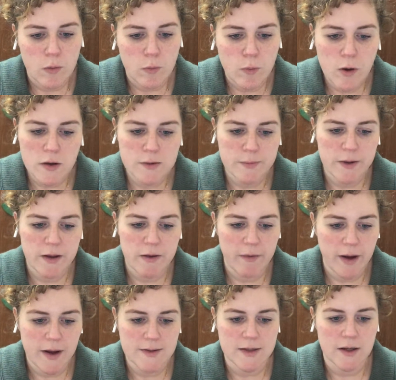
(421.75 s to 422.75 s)
What were you
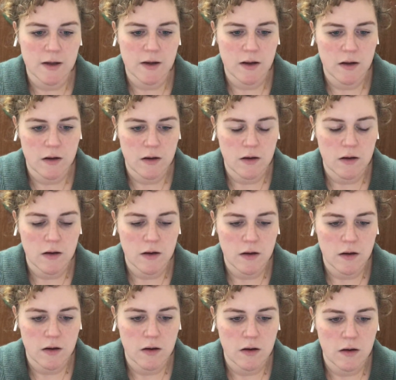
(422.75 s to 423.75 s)
getting?"
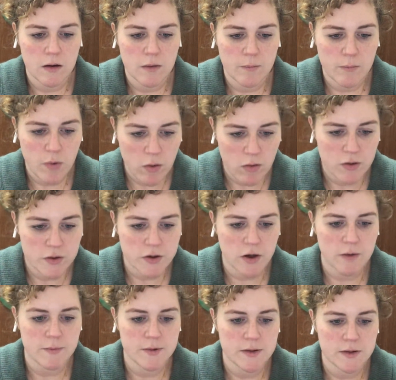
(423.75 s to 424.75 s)
"Pork
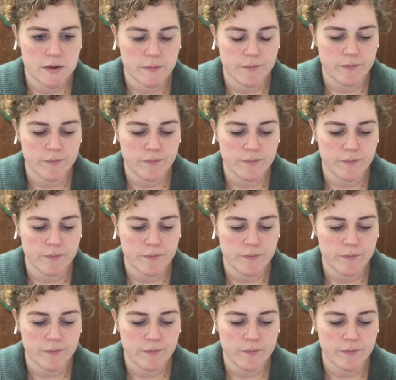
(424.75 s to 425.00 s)
chops."